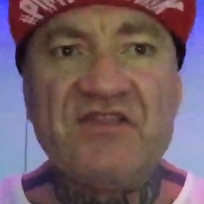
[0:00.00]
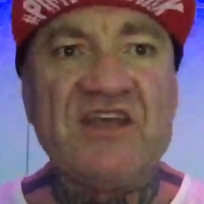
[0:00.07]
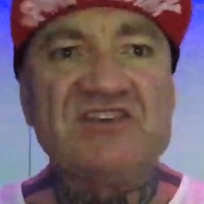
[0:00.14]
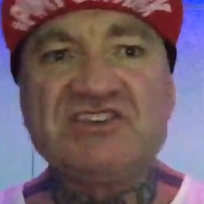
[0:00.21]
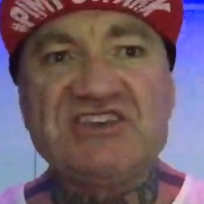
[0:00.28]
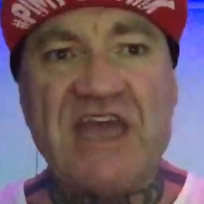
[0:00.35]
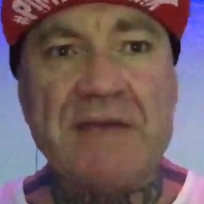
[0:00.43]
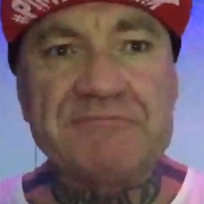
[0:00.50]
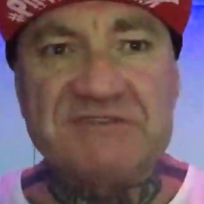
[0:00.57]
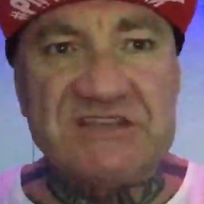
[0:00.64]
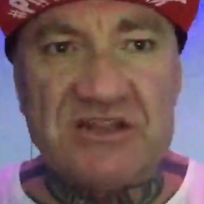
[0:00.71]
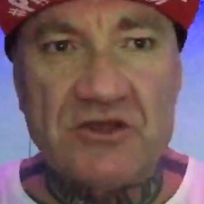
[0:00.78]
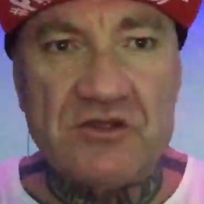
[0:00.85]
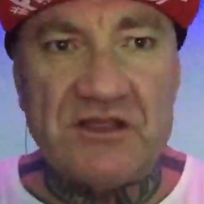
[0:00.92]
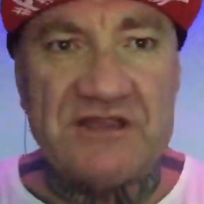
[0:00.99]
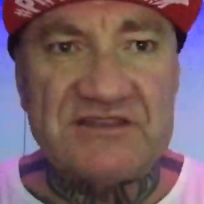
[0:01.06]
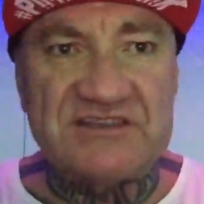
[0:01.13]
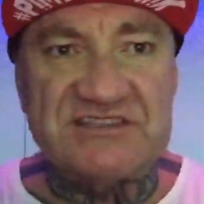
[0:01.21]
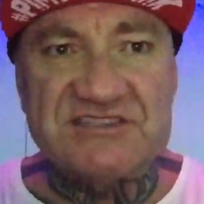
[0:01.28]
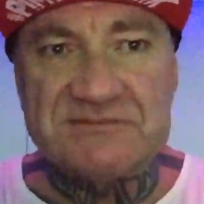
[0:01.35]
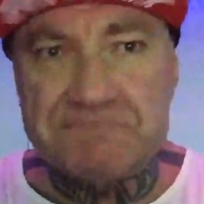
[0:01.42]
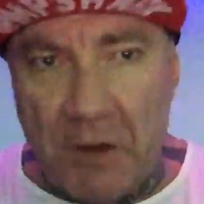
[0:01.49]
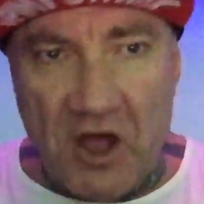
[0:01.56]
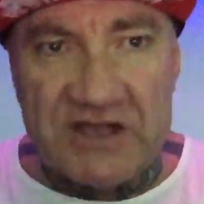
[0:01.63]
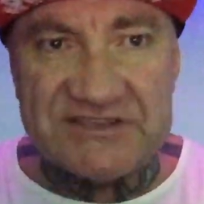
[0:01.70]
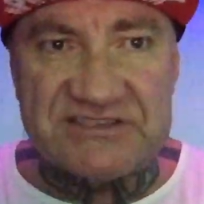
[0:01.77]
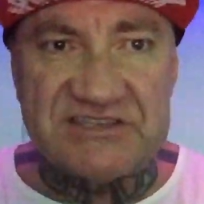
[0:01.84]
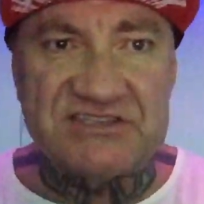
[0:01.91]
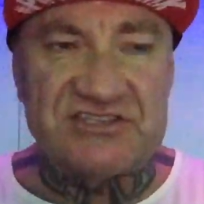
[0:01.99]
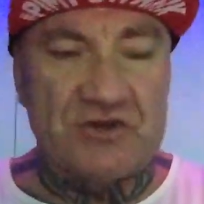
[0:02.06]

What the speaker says: then she absolutely despises